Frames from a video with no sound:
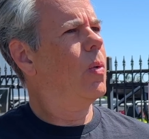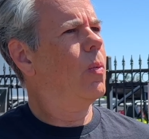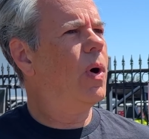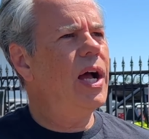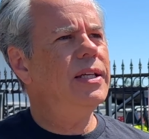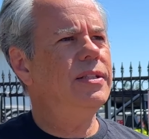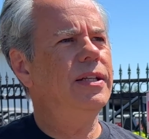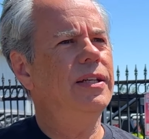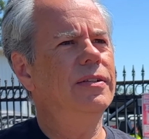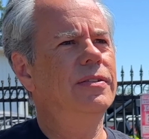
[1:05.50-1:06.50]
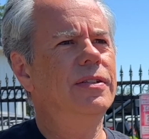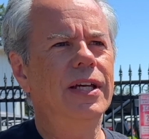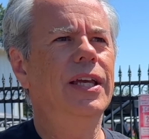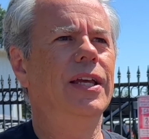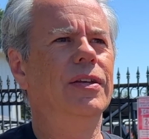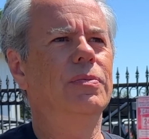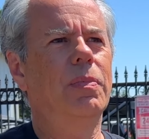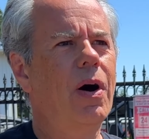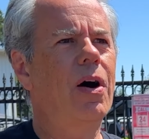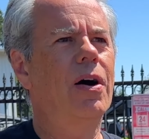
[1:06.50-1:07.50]
why is he sticking his
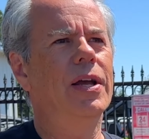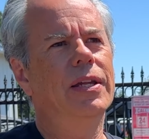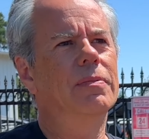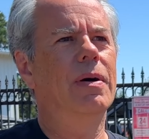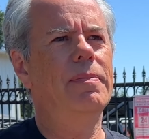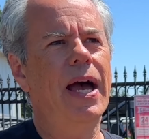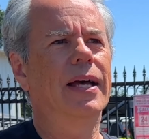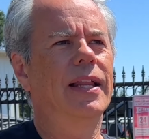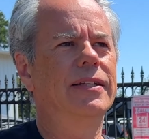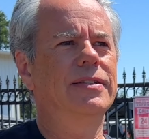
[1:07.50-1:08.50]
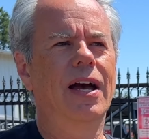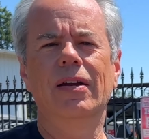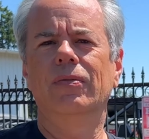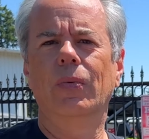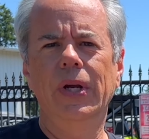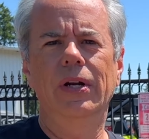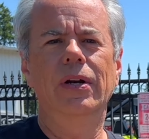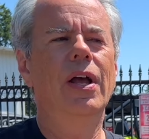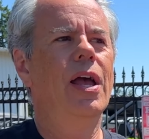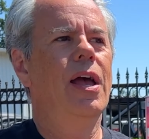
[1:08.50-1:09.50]
paw into my back? That's kind of weird.
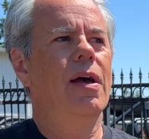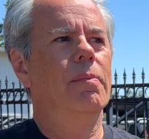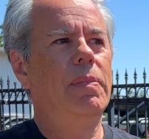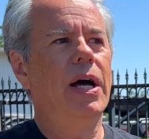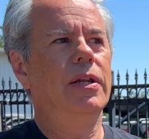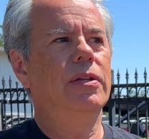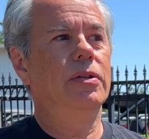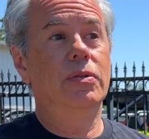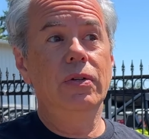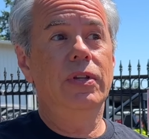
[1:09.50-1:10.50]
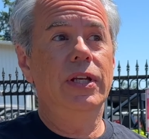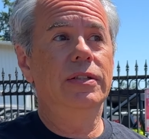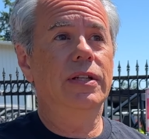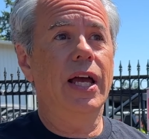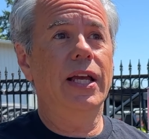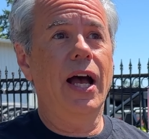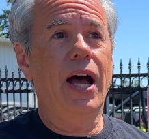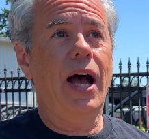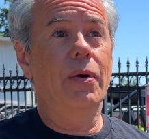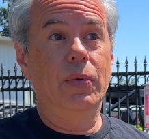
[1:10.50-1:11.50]
But the truth is, like,
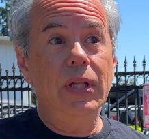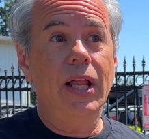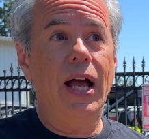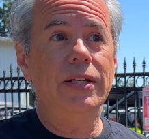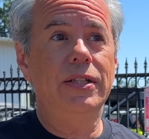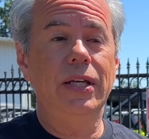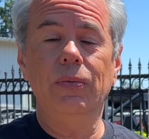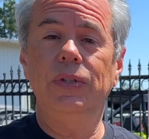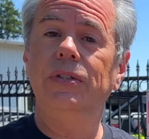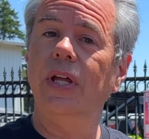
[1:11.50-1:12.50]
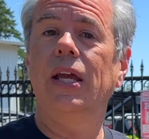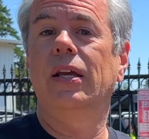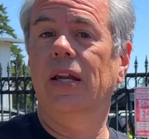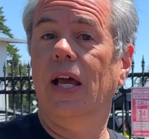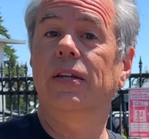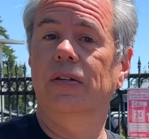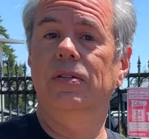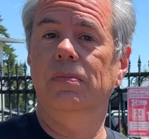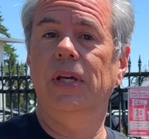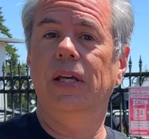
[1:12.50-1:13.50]
I realized he was staying connected
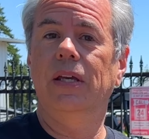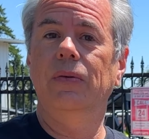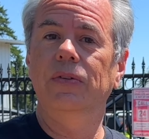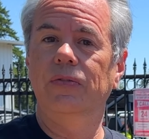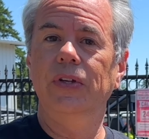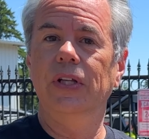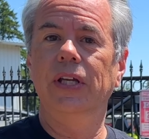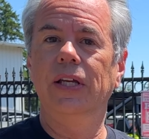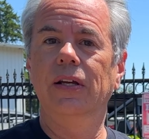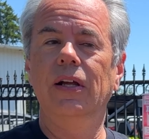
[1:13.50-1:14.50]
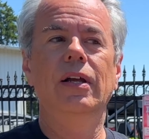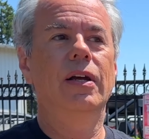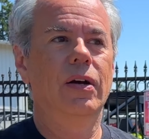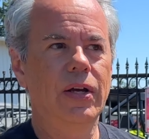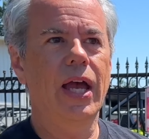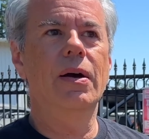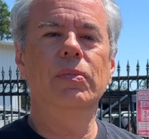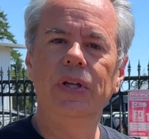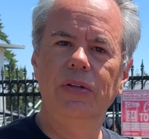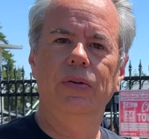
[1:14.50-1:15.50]
to me. He was feeling, okay, I'm
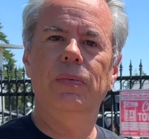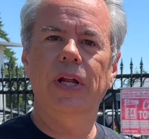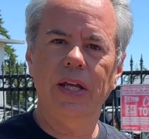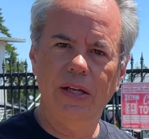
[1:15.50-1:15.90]
with you, buddy,